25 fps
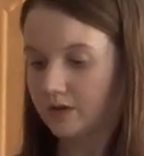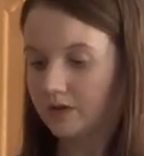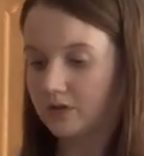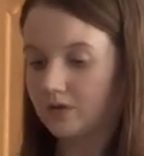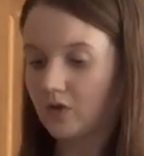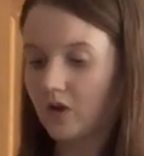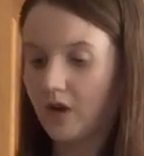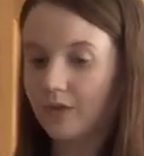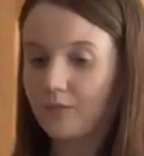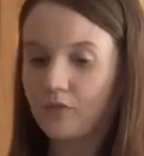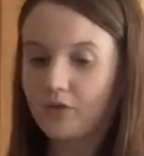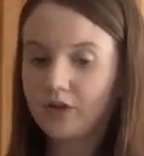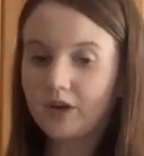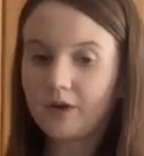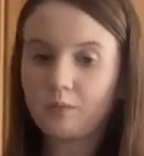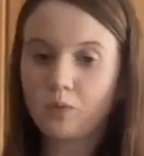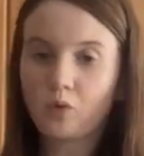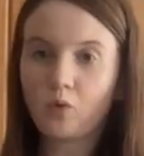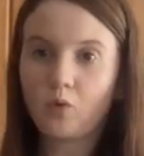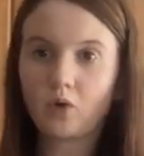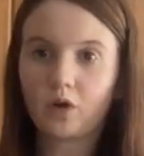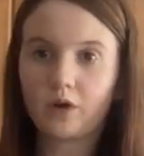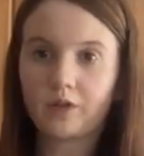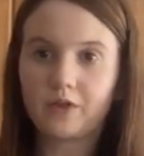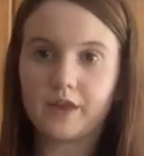So I'm going to
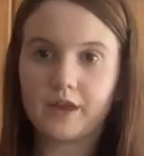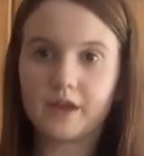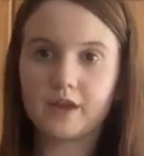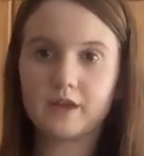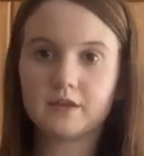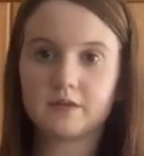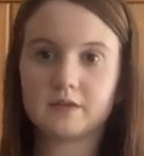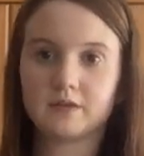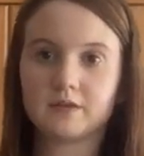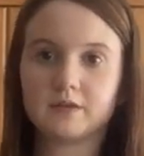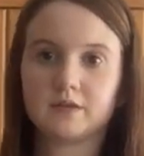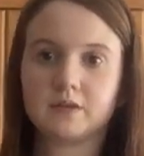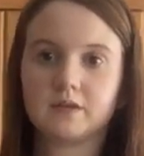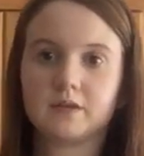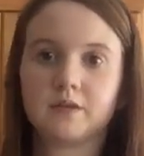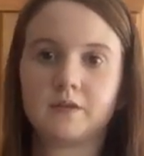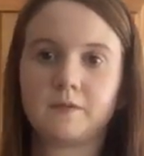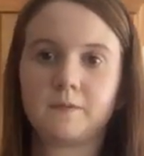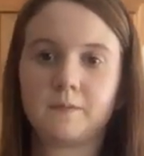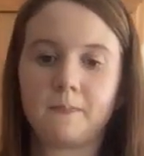pour this